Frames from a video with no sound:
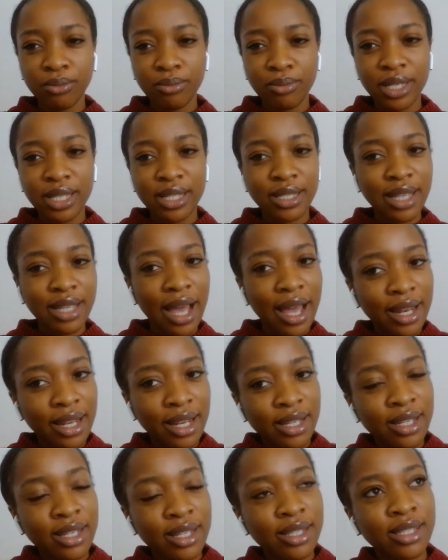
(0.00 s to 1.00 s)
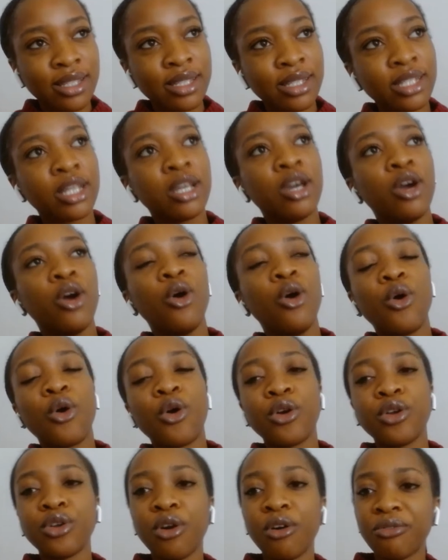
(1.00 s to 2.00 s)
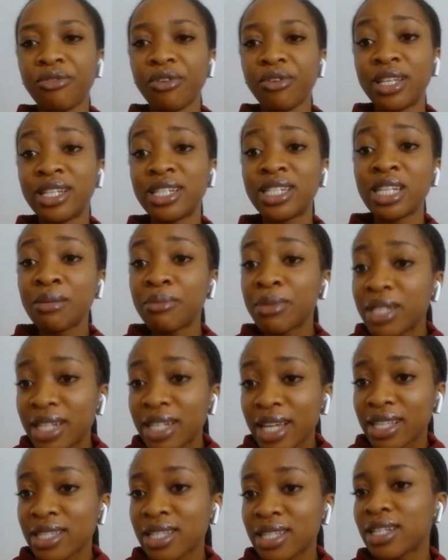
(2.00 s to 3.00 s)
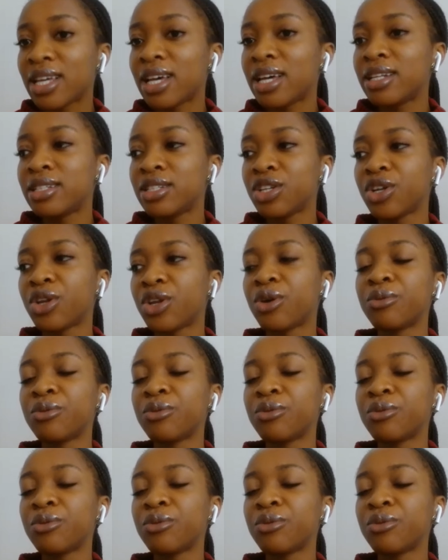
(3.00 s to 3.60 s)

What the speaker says: be silenced or not feel intimidated and,